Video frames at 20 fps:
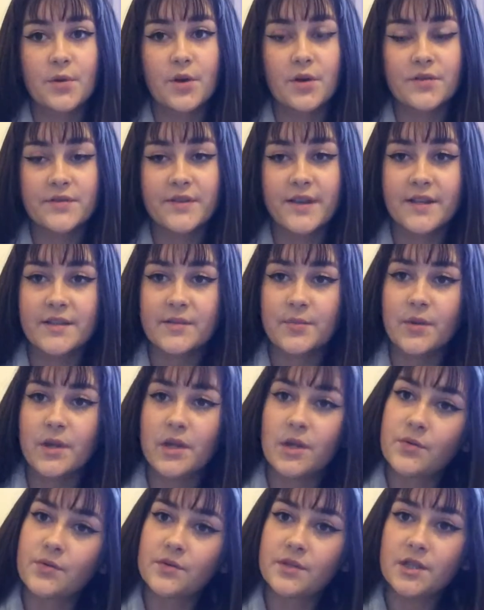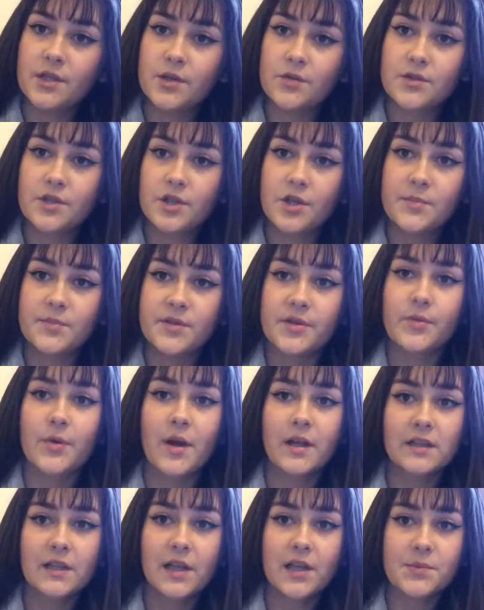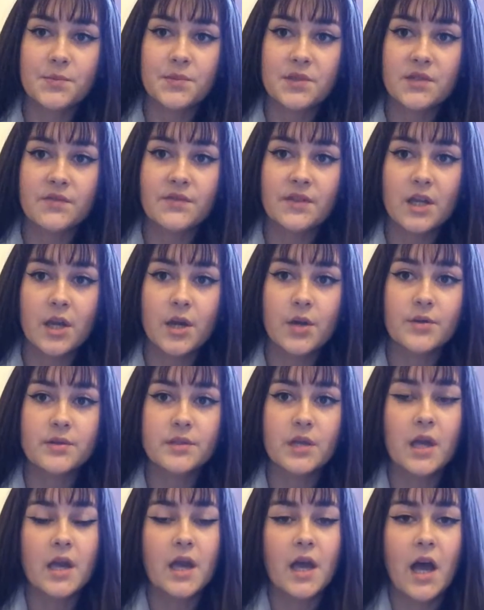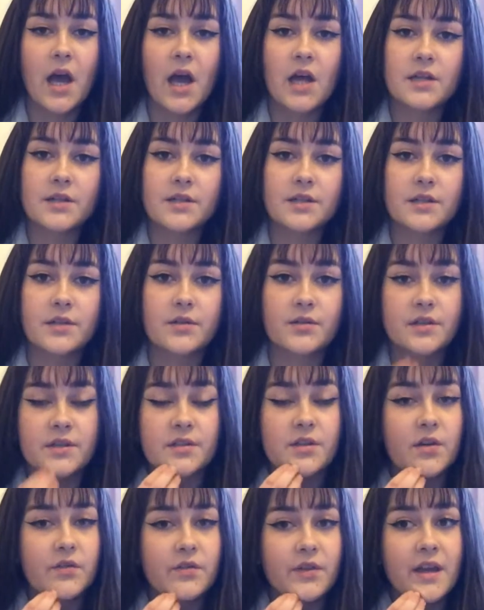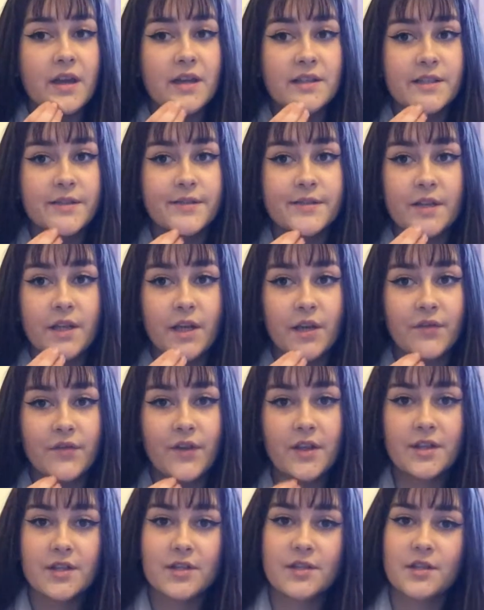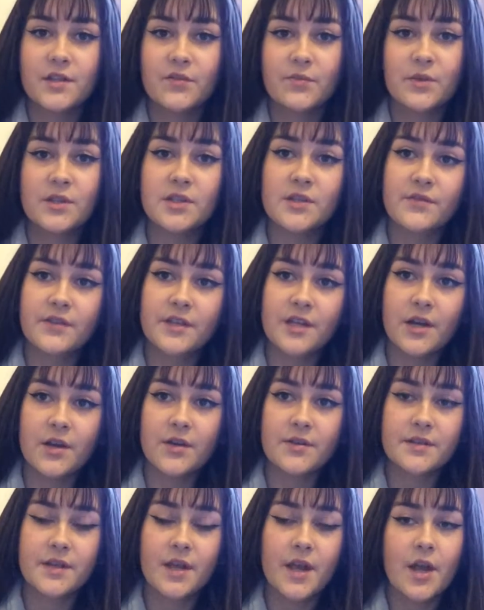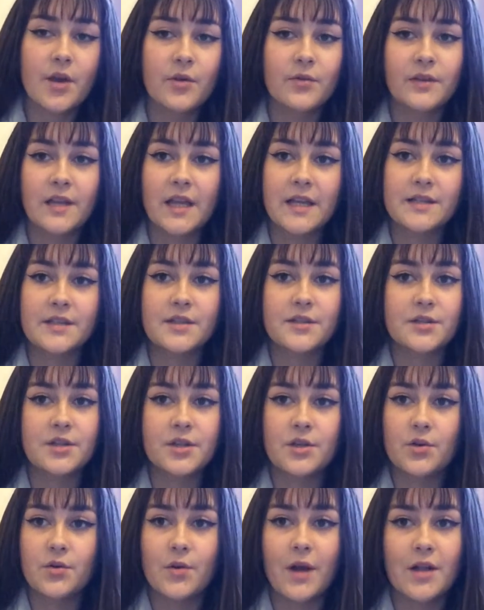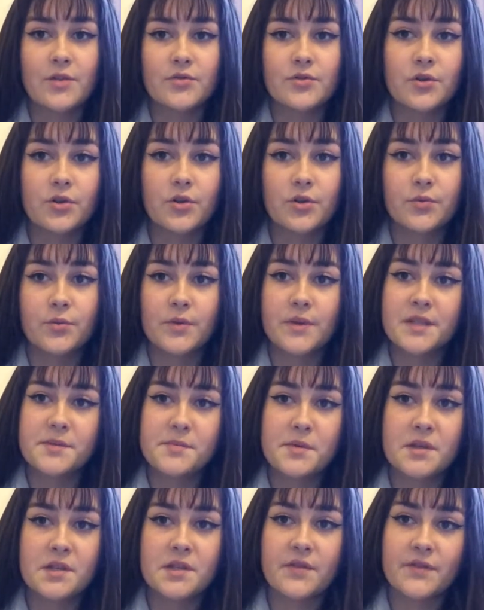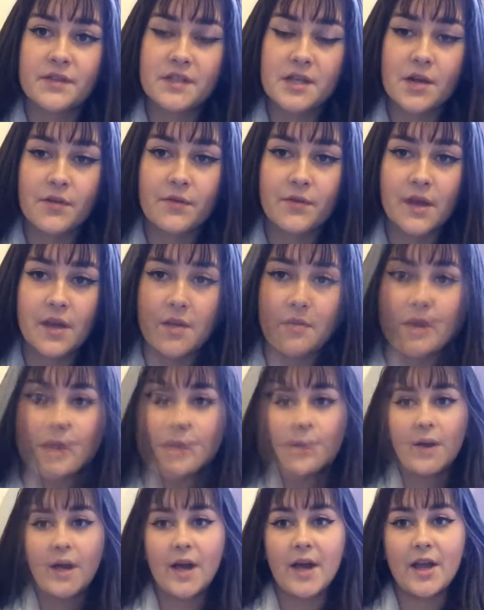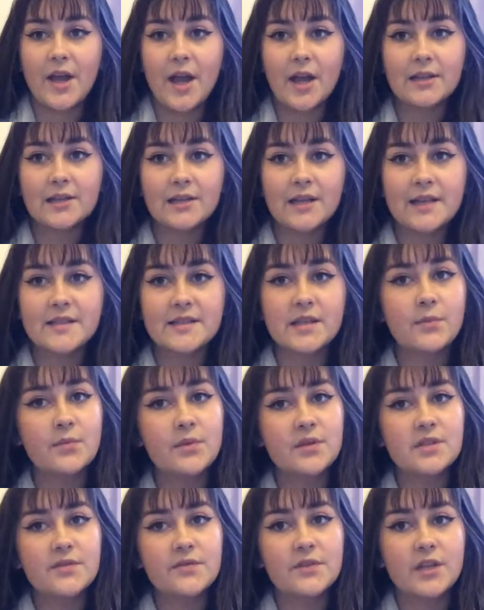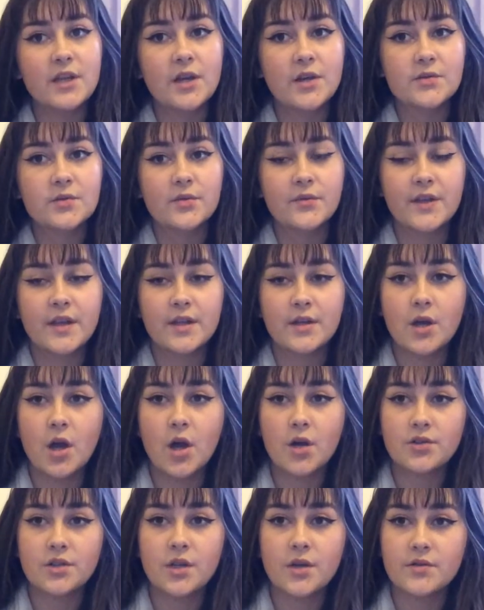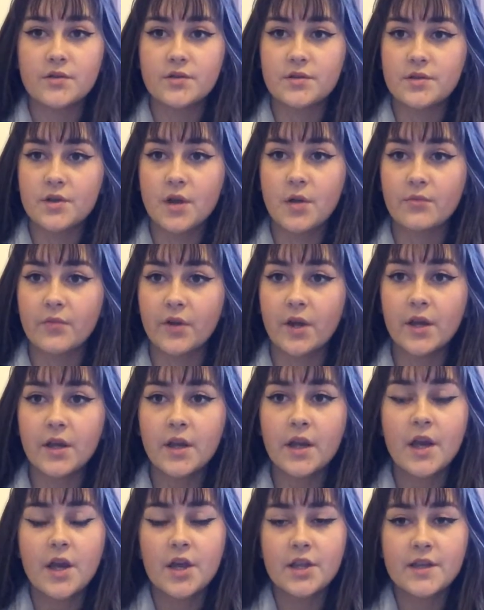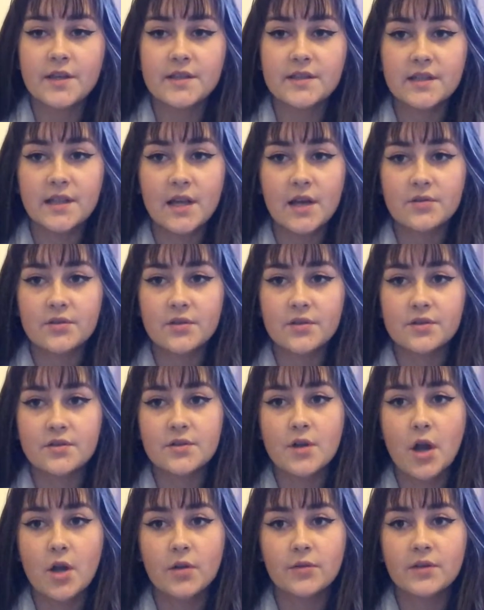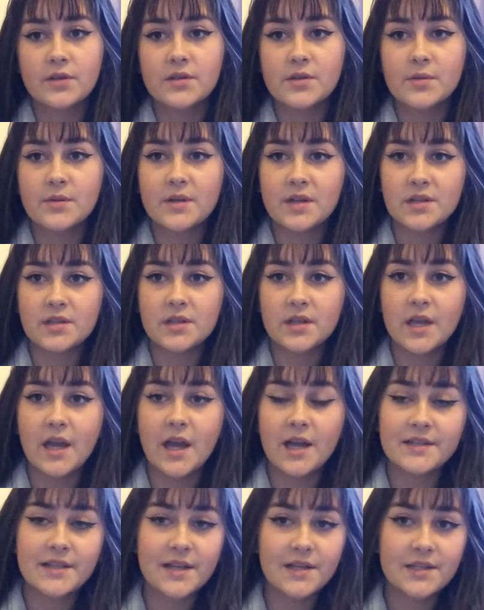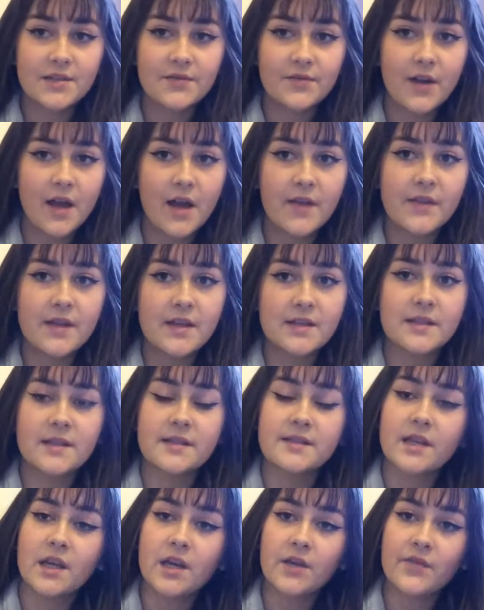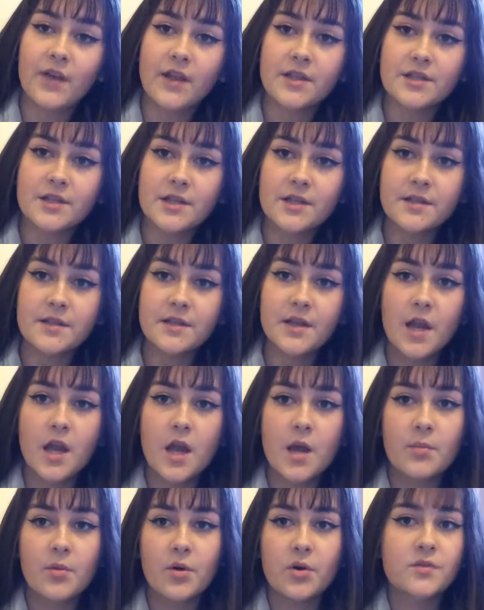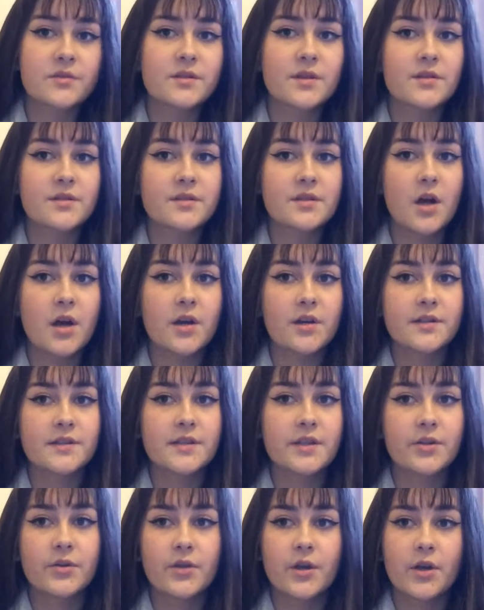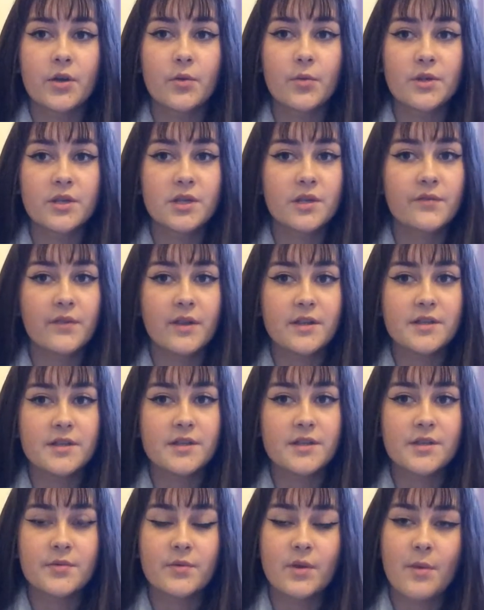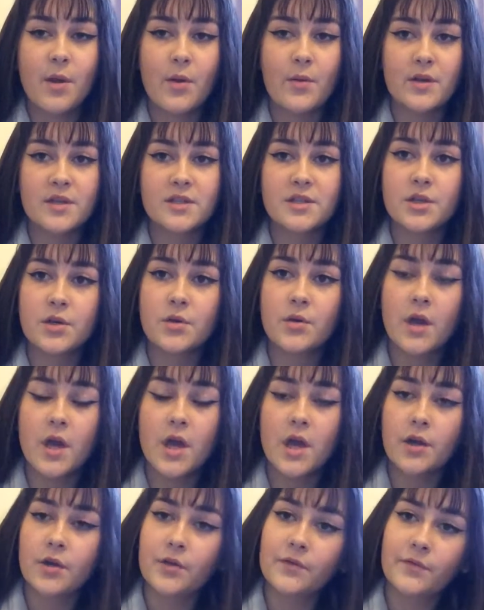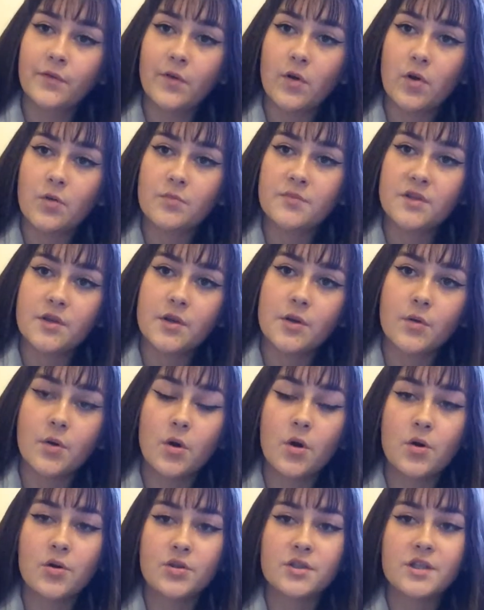process, we used YouTube to analyse music videos and discover existing conventions of music videos relating to Andrew Goodwin's music video theory. By analysing music videos within our chosen genre, this allowed us not only to initially identify the existing conventions, but also to start considering which conventions we may wish to conform to or